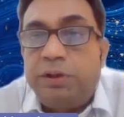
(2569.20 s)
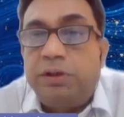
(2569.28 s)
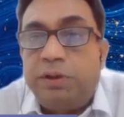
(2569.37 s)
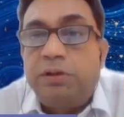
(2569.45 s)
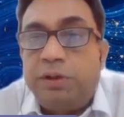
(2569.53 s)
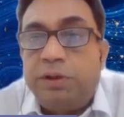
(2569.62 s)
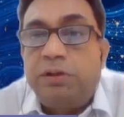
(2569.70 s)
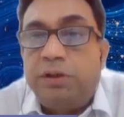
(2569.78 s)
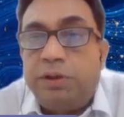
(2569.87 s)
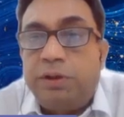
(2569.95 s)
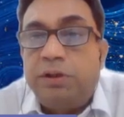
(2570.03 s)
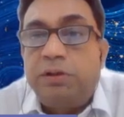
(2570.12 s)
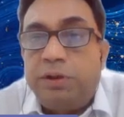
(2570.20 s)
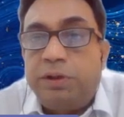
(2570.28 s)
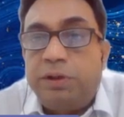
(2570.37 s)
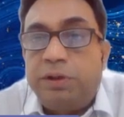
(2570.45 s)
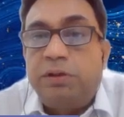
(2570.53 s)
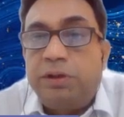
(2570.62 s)
through the Ipsos teams
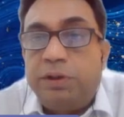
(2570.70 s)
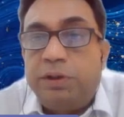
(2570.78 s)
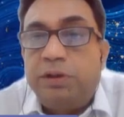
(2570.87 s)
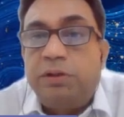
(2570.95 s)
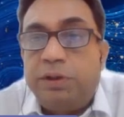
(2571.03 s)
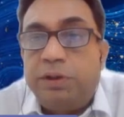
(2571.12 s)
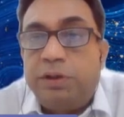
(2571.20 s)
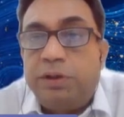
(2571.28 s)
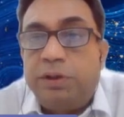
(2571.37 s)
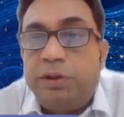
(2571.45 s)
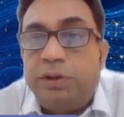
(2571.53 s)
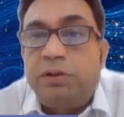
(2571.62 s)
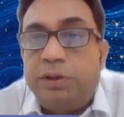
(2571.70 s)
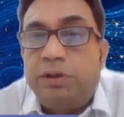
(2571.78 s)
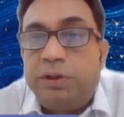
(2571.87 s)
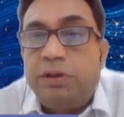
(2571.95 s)
that work for you.